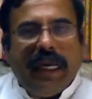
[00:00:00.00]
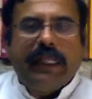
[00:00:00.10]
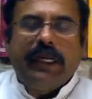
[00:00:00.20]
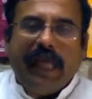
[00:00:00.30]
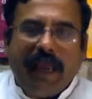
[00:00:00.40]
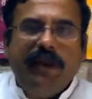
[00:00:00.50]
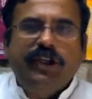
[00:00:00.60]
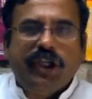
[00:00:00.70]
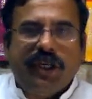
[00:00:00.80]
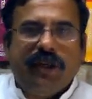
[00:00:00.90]
another
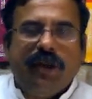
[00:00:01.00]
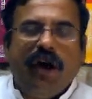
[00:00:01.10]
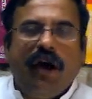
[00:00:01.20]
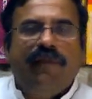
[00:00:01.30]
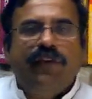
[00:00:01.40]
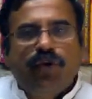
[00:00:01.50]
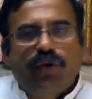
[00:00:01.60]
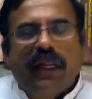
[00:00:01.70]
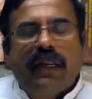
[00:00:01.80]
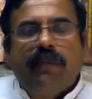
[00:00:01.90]
dimension of the
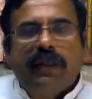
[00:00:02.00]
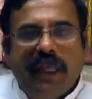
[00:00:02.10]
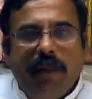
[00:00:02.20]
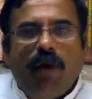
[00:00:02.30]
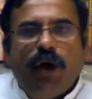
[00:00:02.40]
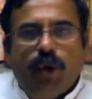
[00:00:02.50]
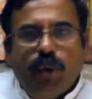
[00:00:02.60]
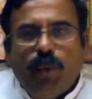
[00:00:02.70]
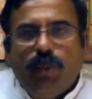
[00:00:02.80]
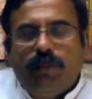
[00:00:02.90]
Sutra number
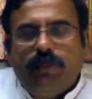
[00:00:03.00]
3.2.